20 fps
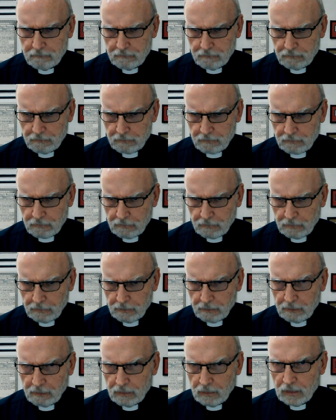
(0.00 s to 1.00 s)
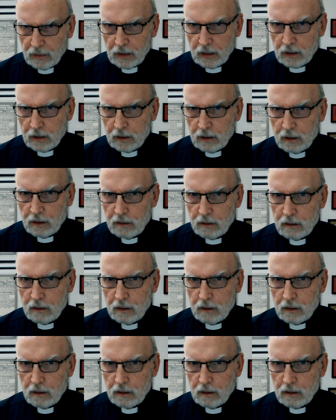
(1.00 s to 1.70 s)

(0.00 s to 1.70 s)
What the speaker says: Nobody speaks.